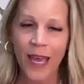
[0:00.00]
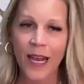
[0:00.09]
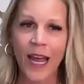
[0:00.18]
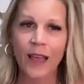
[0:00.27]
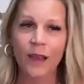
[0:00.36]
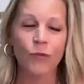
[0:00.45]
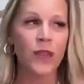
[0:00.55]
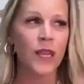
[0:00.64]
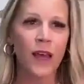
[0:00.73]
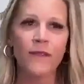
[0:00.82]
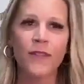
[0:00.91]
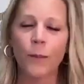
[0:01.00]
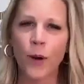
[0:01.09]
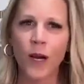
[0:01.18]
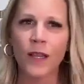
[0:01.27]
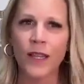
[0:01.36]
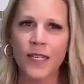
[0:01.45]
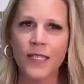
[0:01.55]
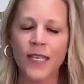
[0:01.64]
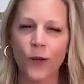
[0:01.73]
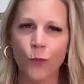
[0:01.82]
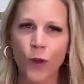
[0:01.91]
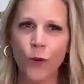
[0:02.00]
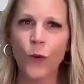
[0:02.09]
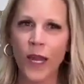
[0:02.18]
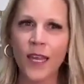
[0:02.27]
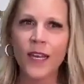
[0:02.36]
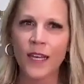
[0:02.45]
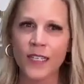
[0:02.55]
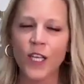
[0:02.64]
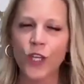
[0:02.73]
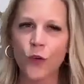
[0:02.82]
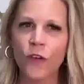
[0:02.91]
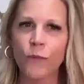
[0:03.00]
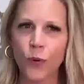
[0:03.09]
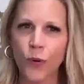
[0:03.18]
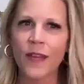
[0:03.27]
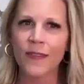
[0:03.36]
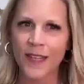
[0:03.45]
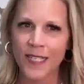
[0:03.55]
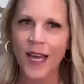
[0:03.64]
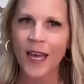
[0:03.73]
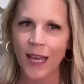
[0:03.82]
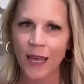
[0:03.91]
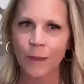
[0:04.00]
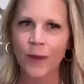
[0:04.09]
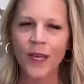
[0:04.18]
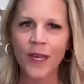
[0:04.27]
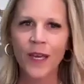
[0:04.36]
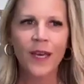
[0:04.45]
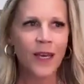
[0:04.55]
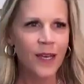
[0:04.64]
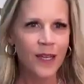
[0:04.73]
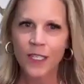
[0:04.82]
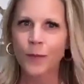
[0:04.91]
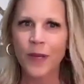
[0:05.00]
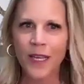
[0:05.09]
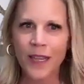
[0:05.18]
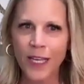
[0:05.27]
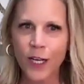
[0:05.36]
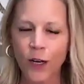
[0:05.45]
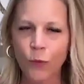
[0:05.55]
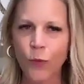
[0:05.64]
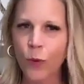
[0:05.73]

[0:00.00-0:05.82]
And I love that Park Lane said, we recognize that you have put in the time to be a leader.